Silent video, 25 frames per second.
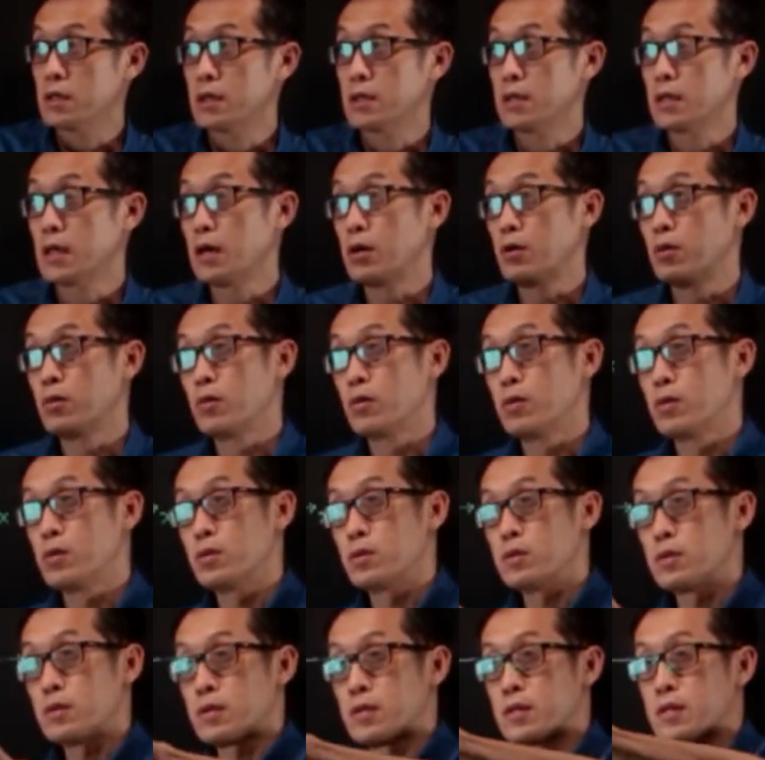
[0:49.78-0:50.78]
Now,
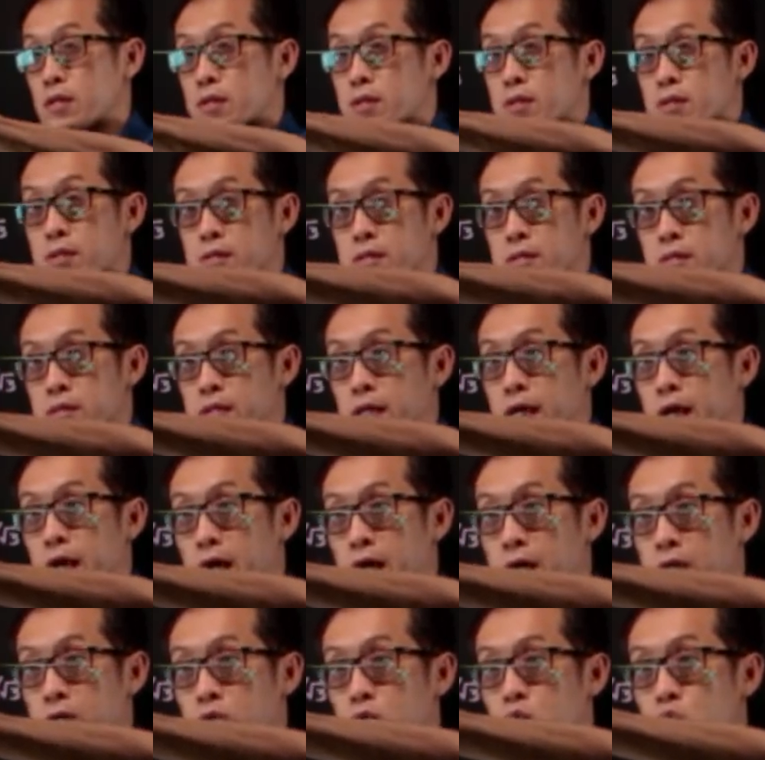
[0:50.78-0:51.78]
there
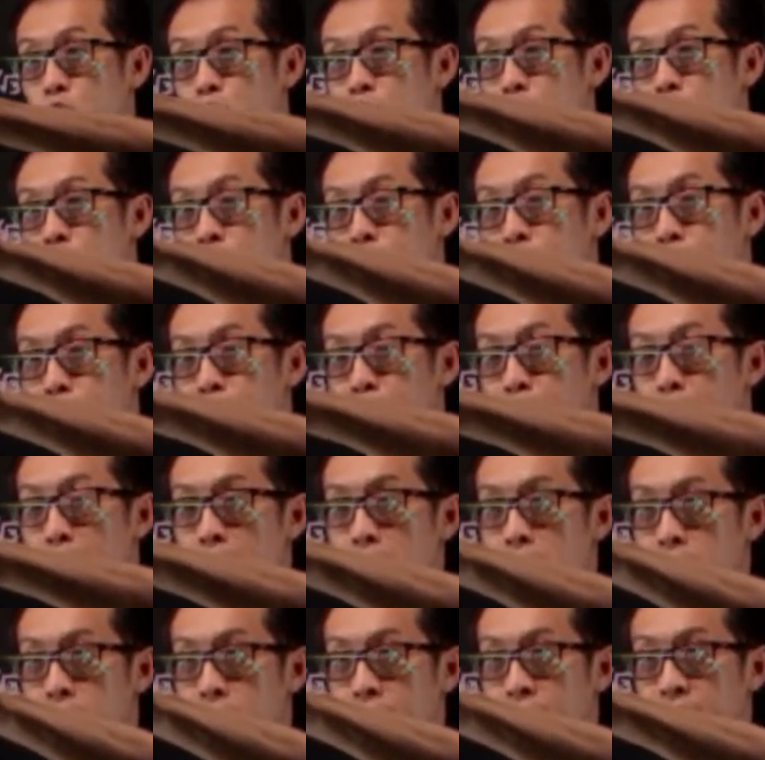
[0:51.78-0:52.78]
are two
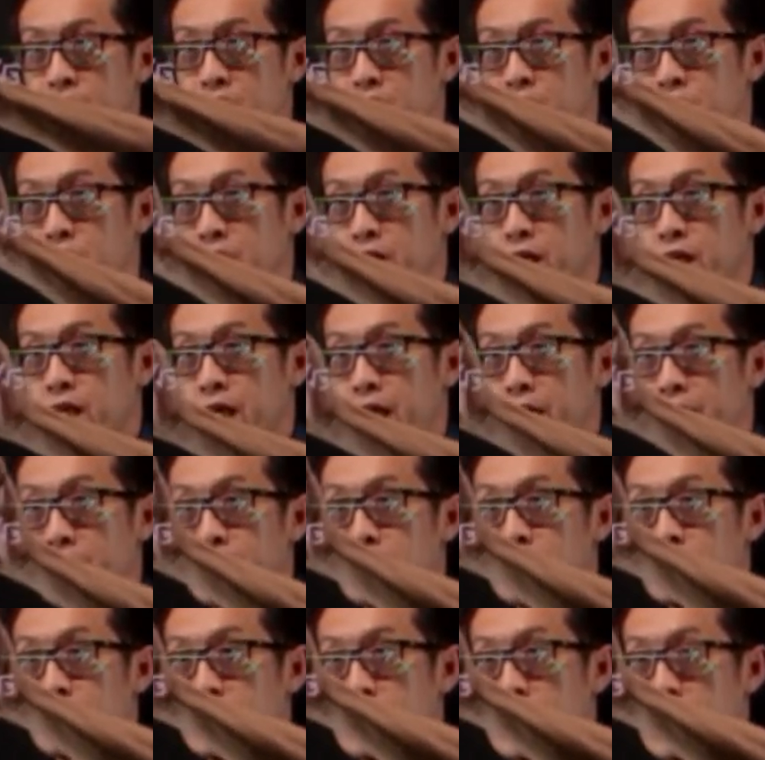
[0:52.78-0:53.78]
parts of the shaded
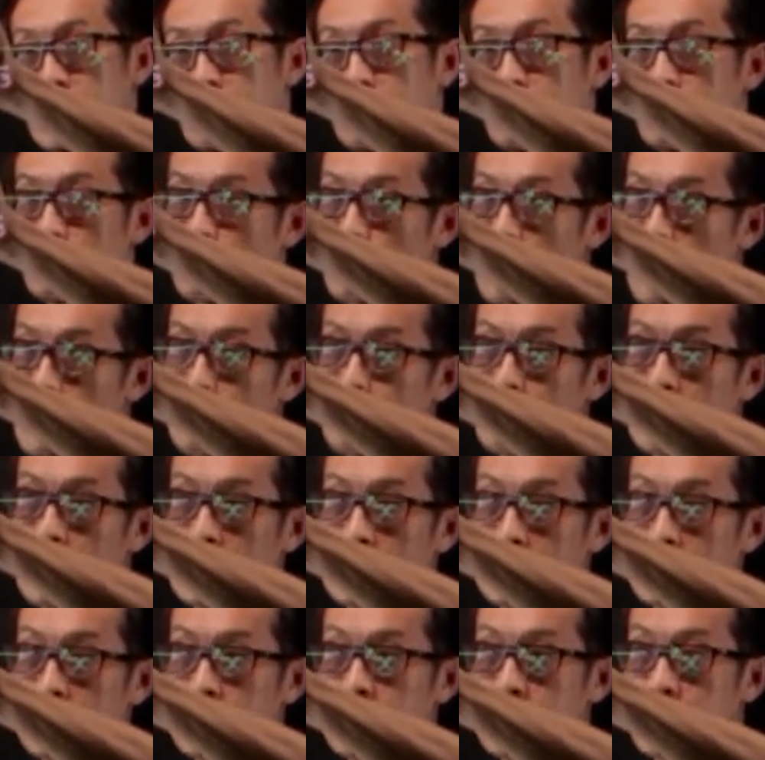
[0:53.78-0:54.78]
area. That one part
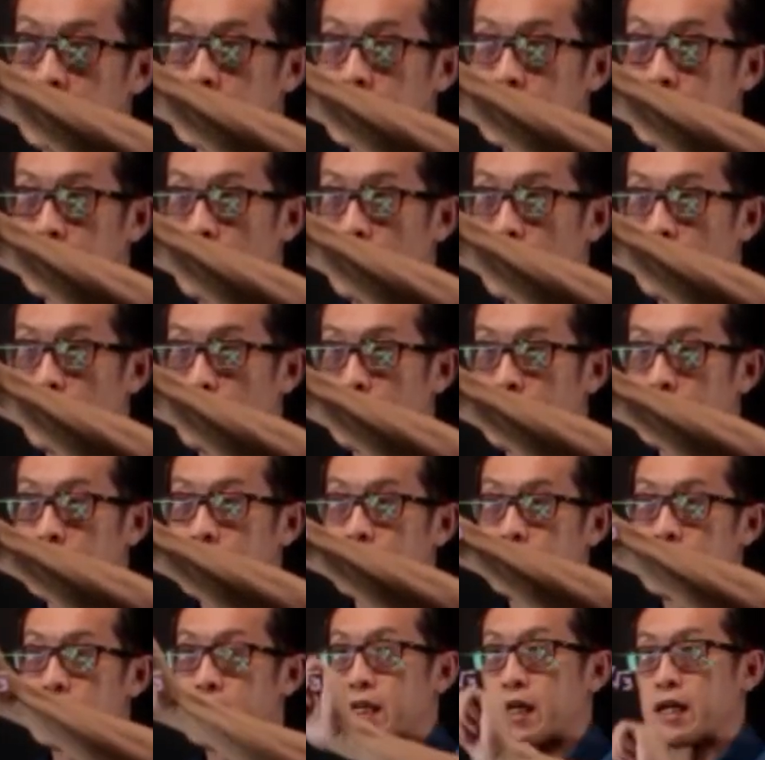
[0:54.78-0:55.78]
is shaded in orange,
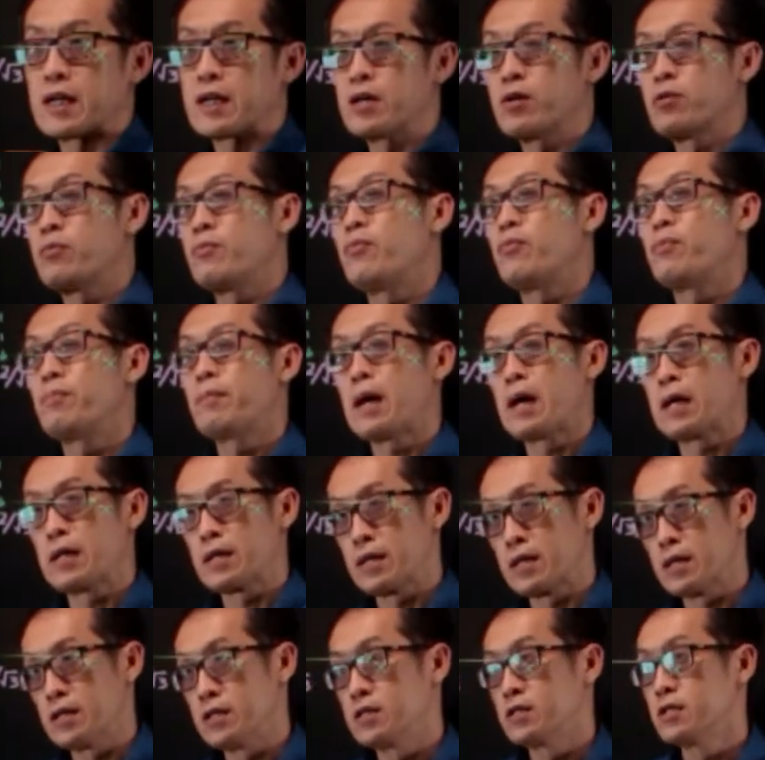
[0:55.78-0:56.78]
the other part
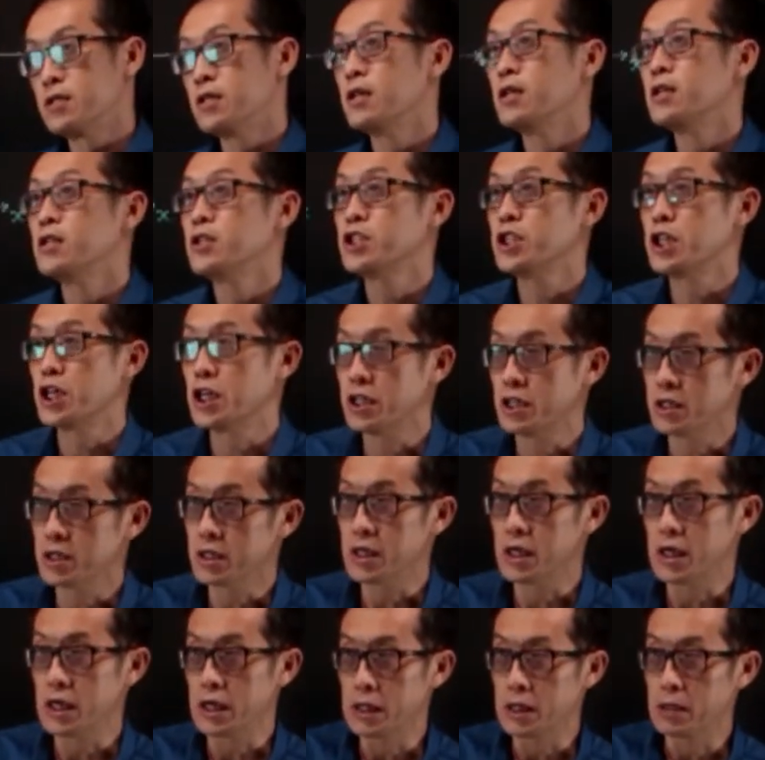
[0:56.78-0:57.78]
is shaded
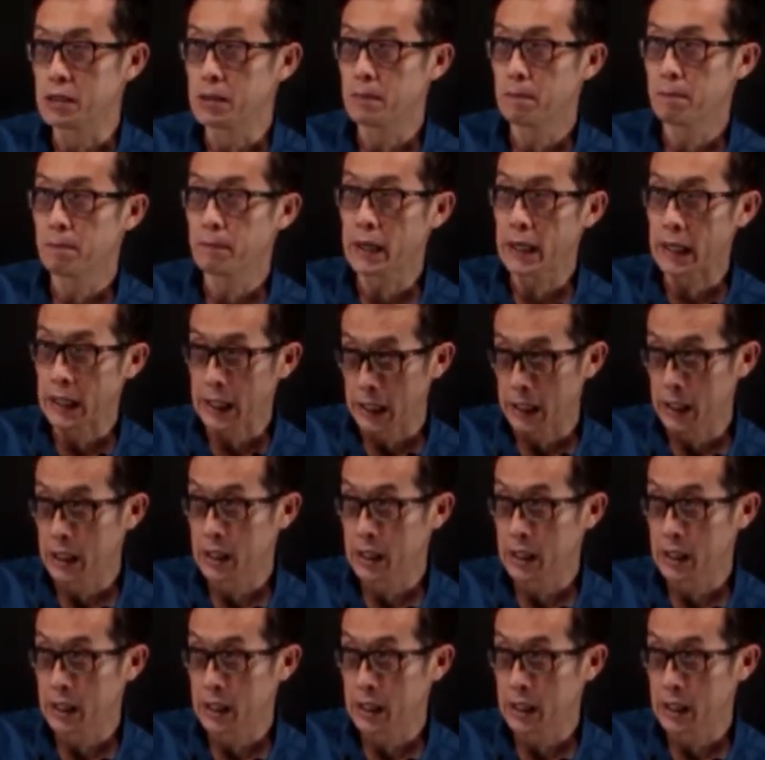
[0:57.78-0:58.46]
in pink.